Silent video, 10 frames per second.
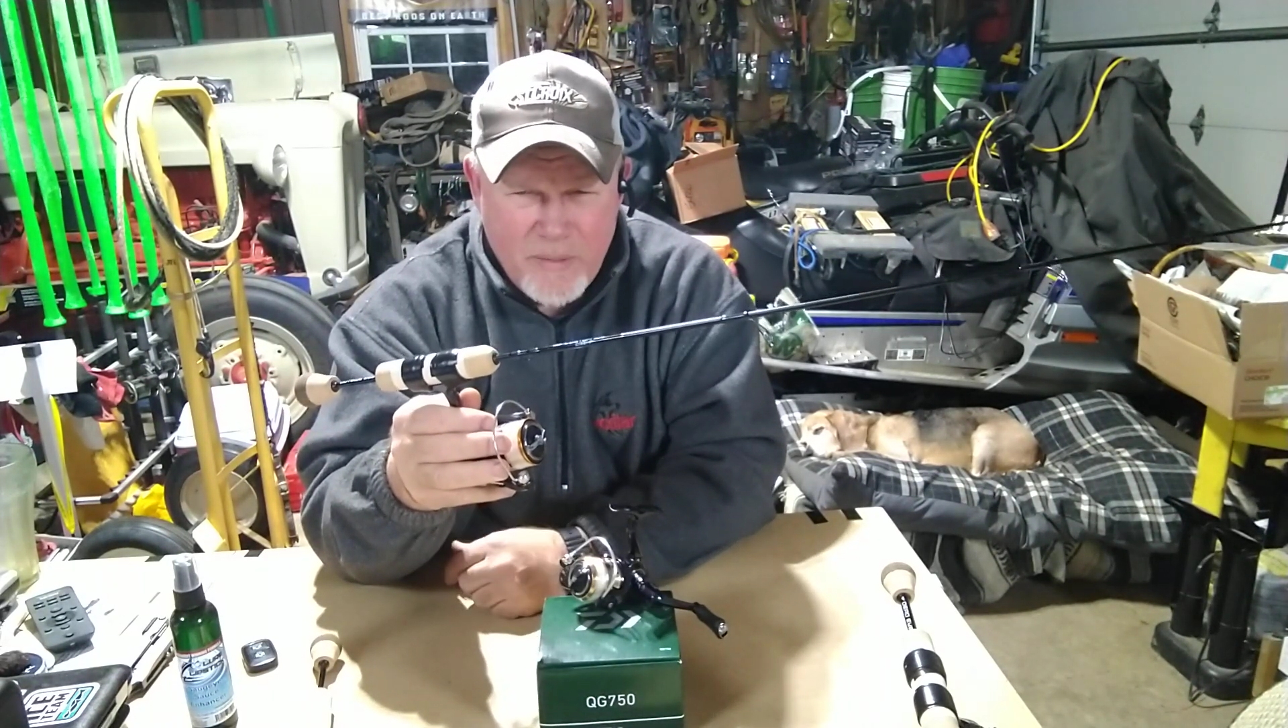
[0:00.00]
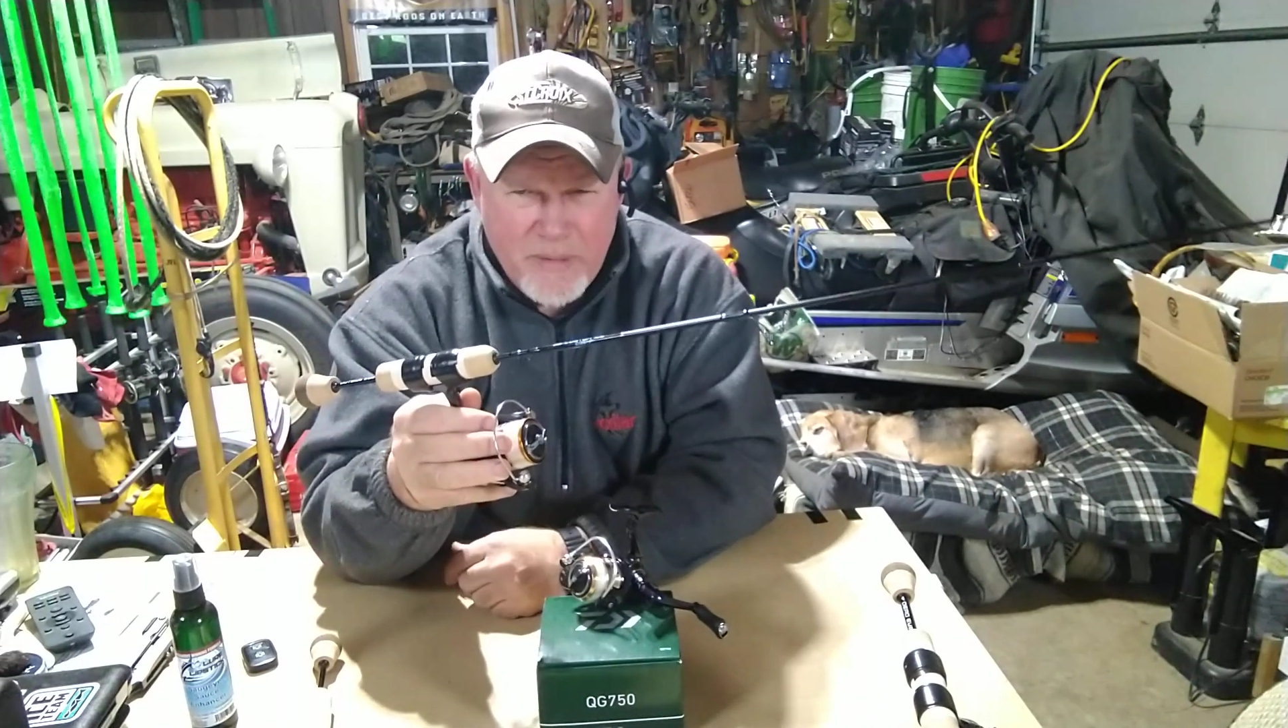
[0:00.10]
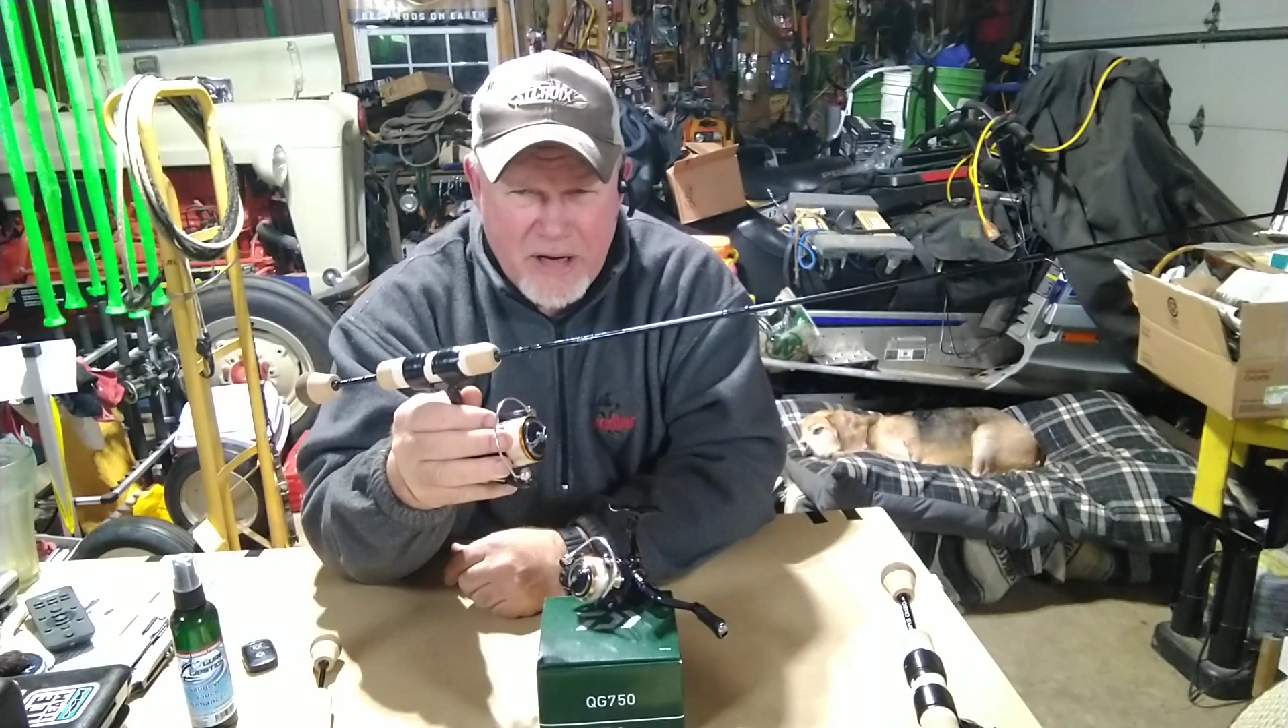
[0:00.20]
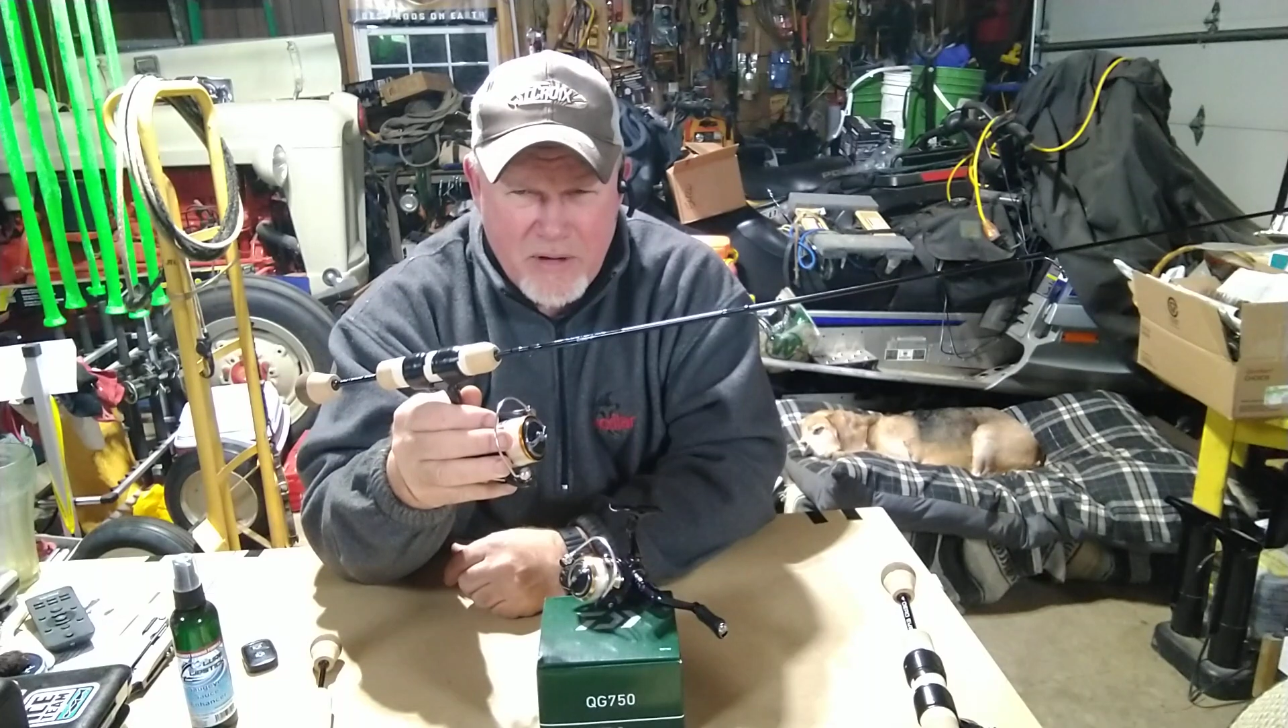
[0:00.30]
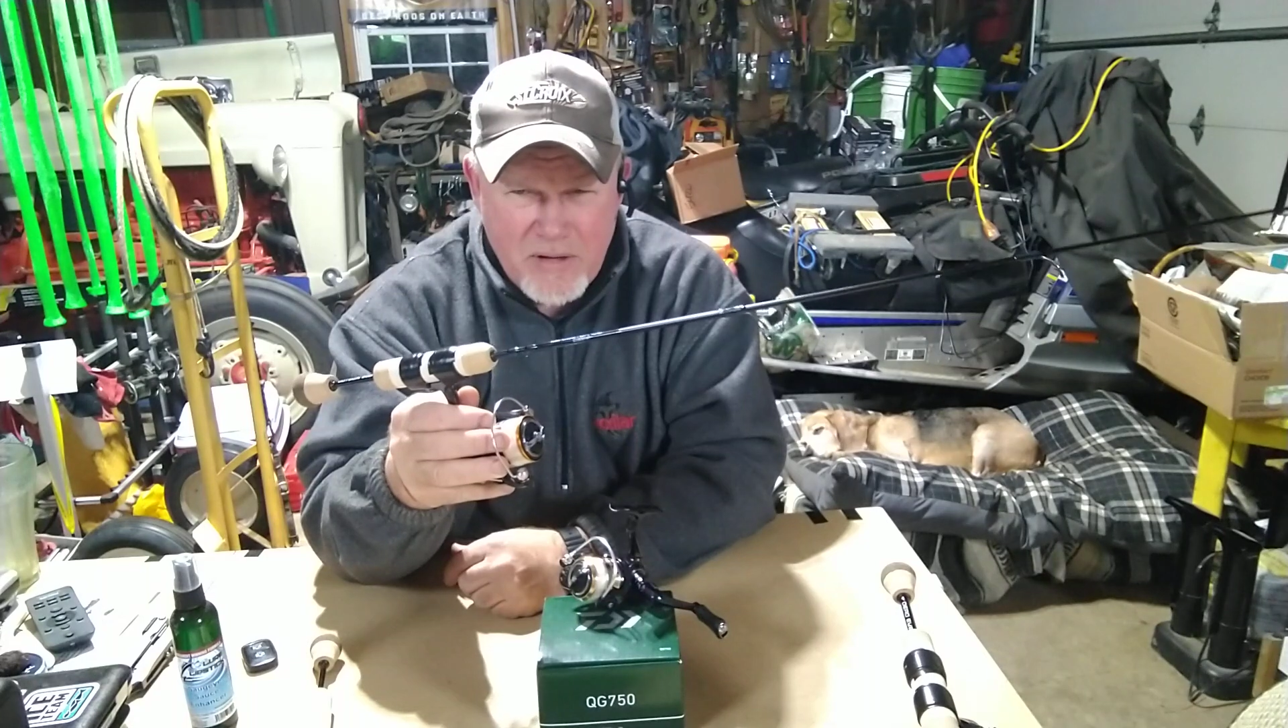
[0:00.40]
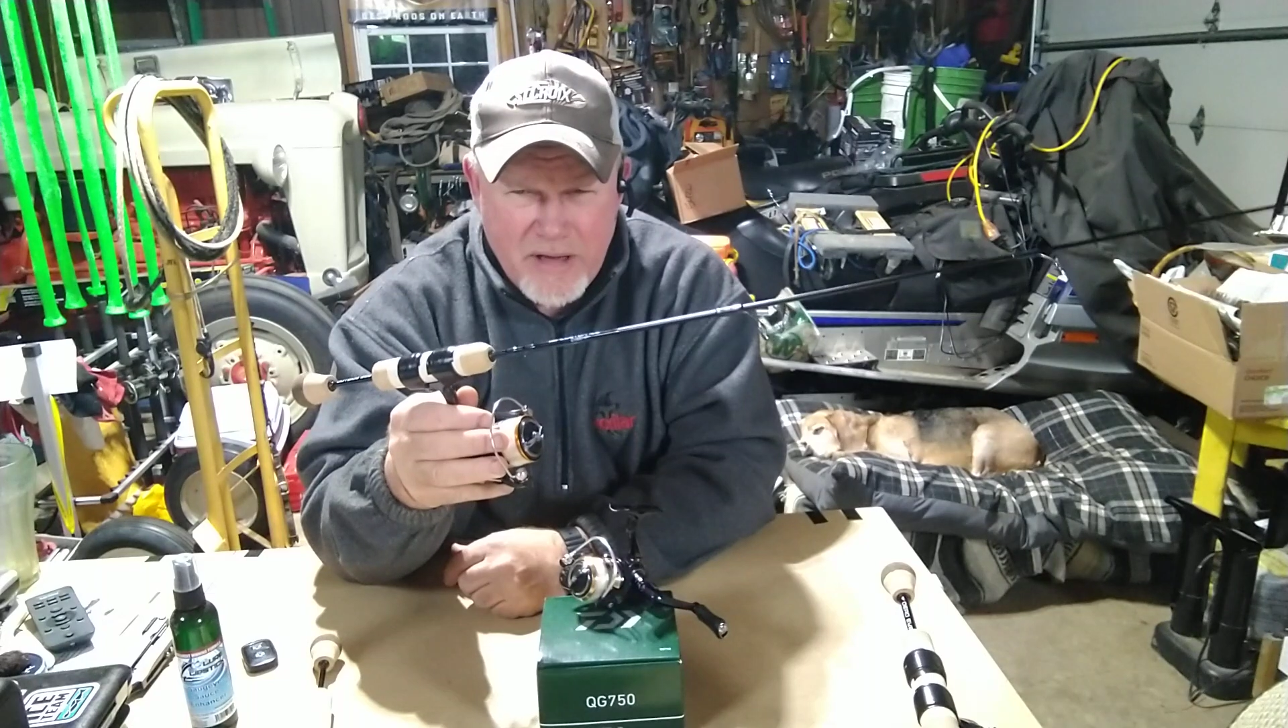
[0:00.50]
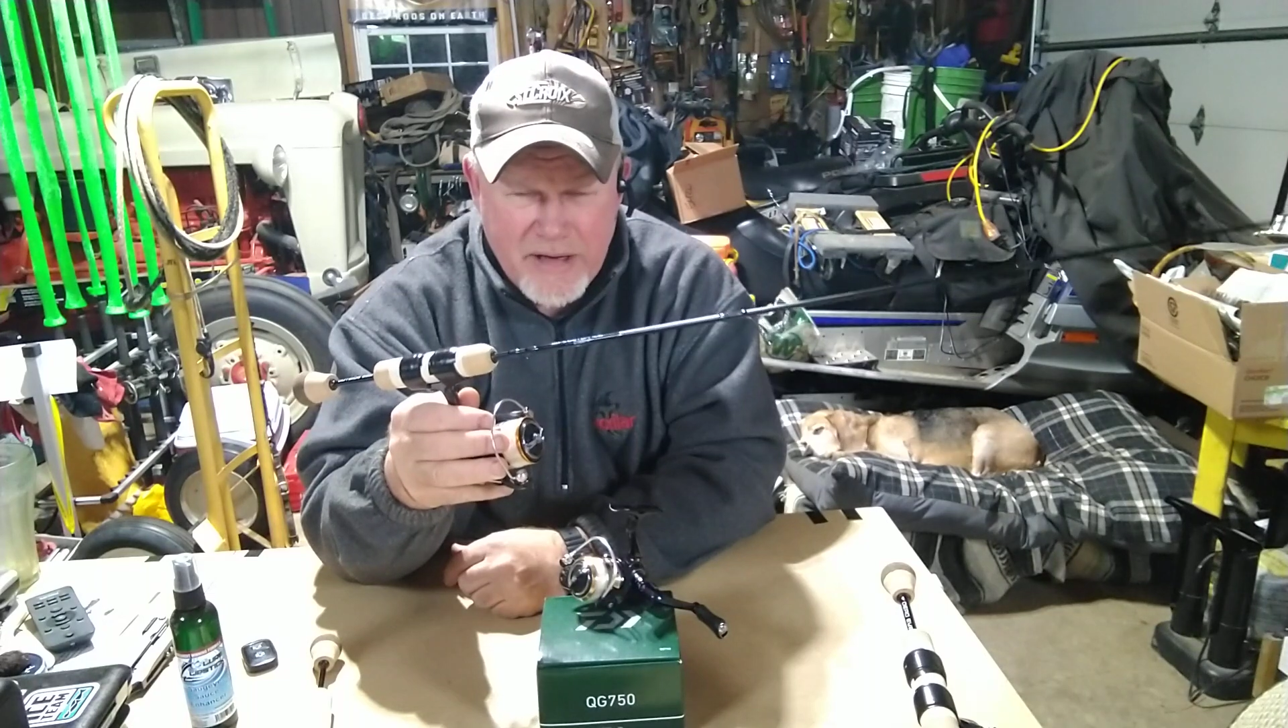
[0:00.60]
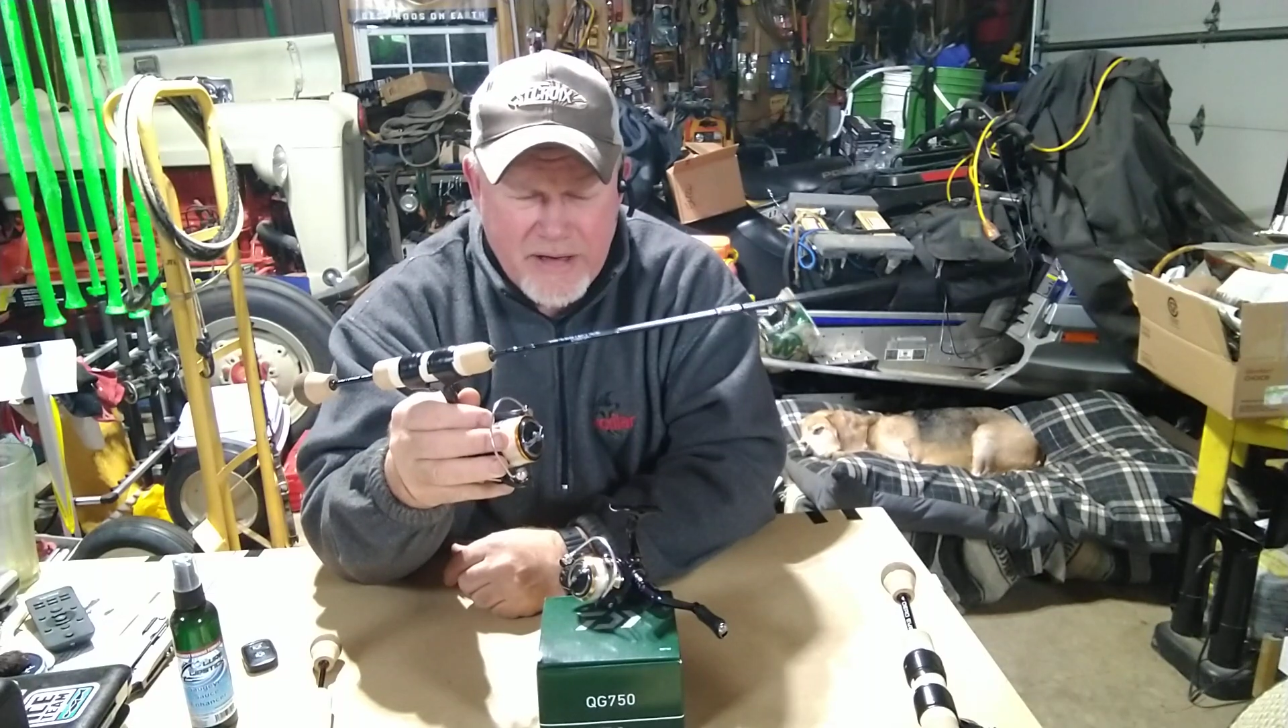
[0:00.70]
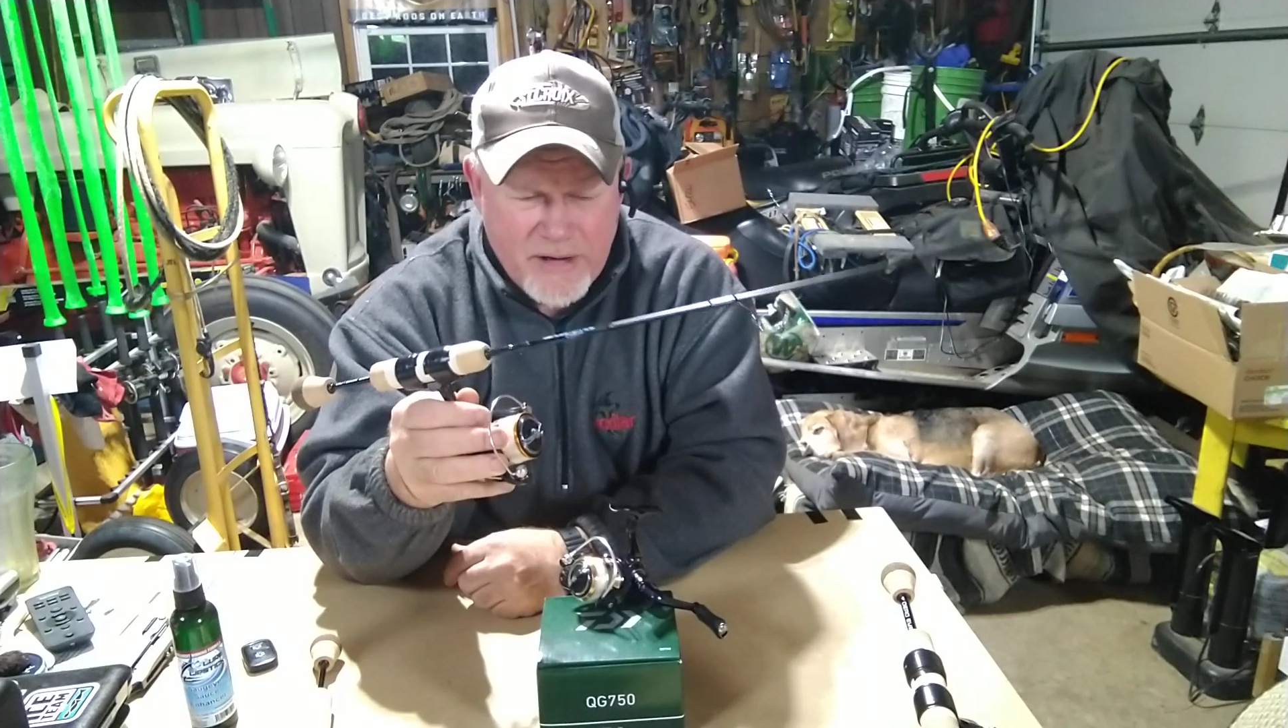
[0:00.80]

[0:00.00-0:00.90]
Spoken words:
Bay or Lake